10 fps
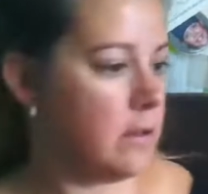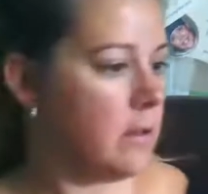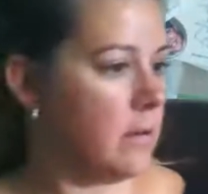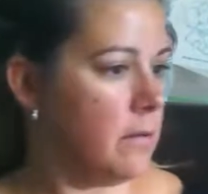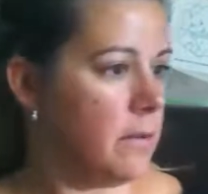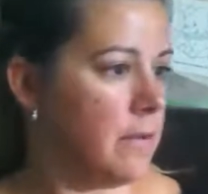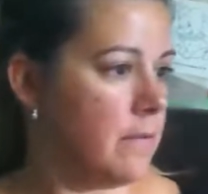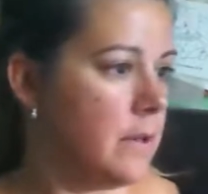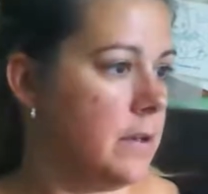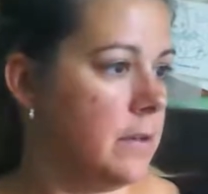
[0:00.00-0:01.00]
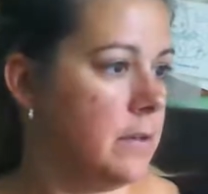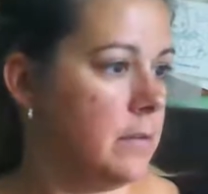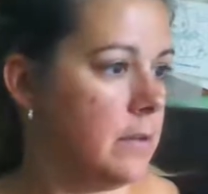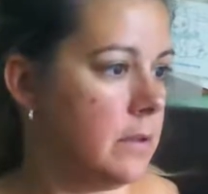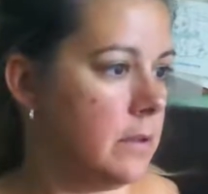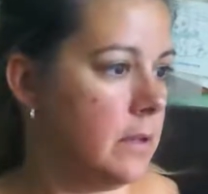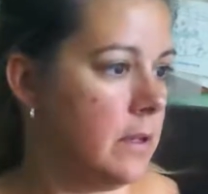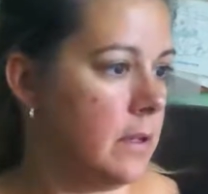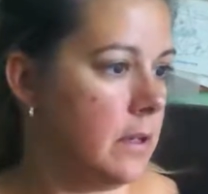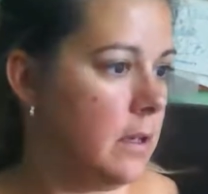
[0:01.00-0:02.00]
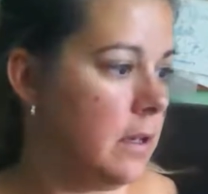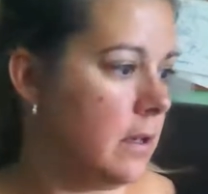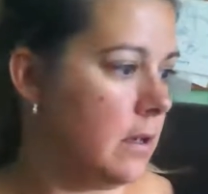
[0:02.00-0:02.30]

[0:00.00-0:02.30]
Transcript: go through. Yay.